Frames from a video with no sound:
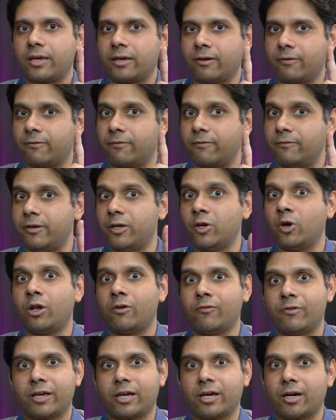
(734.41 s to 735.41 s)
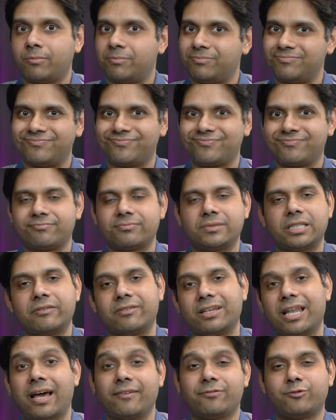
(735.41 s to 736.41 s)
If we all wake up, they
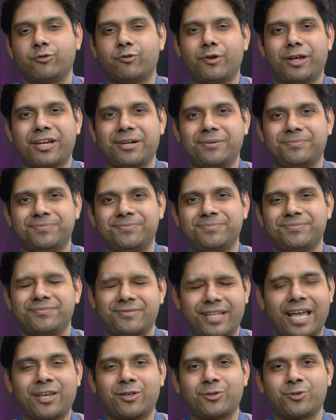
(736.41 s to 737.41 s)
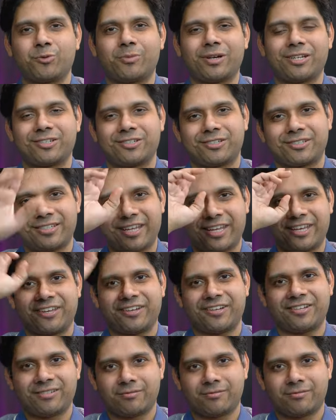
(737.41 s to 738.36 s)
will have to wake up. Thank you so much. Take care.